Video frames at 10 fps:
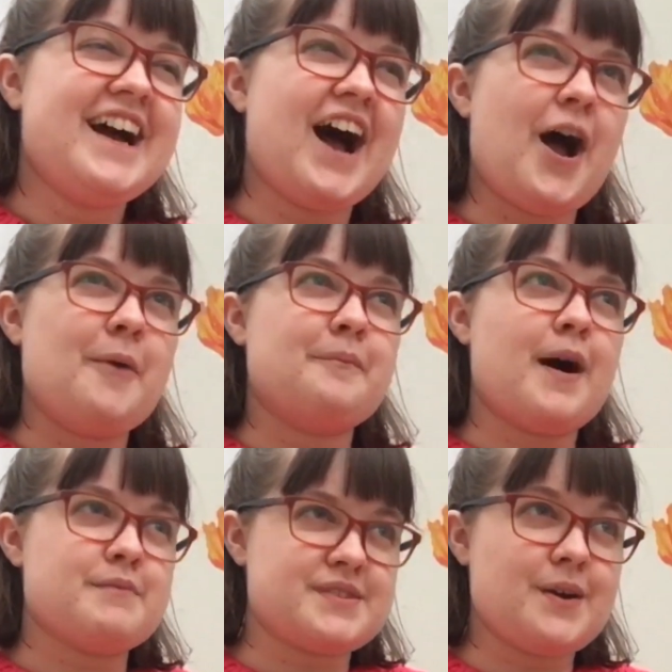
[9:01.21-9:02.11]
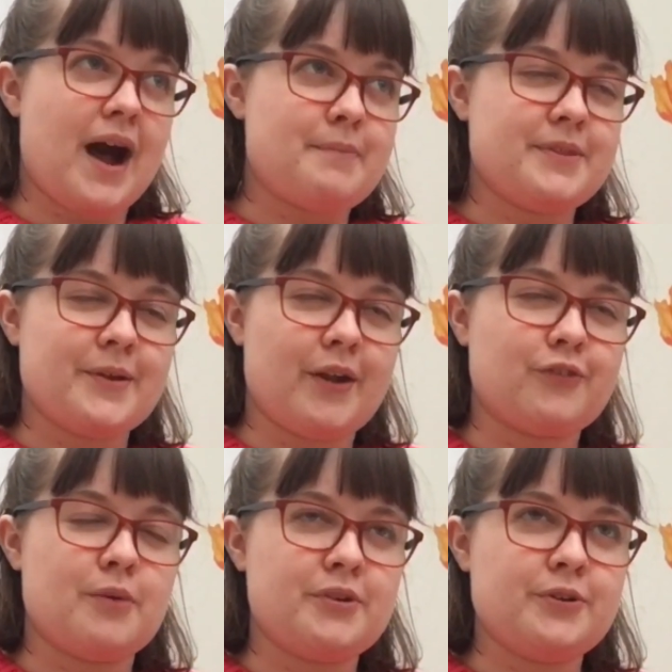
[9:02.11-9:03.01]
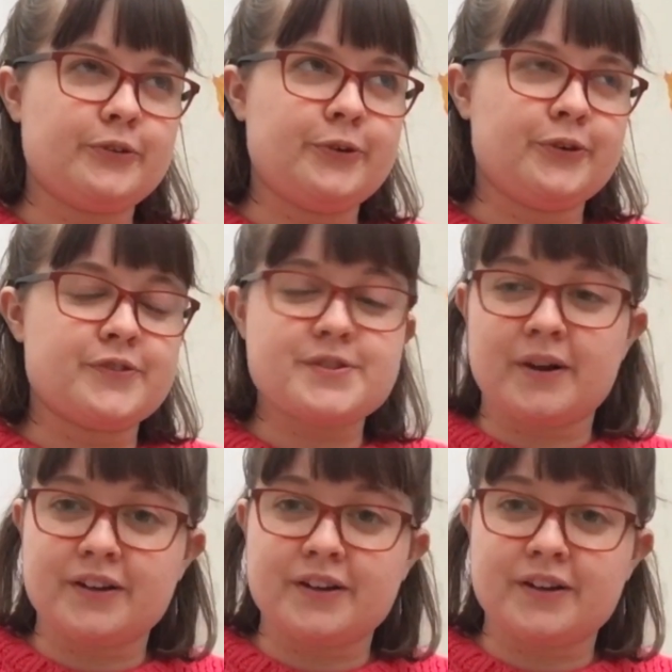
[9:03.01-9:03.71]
I'm so happy though that I've got my new glue gun, so I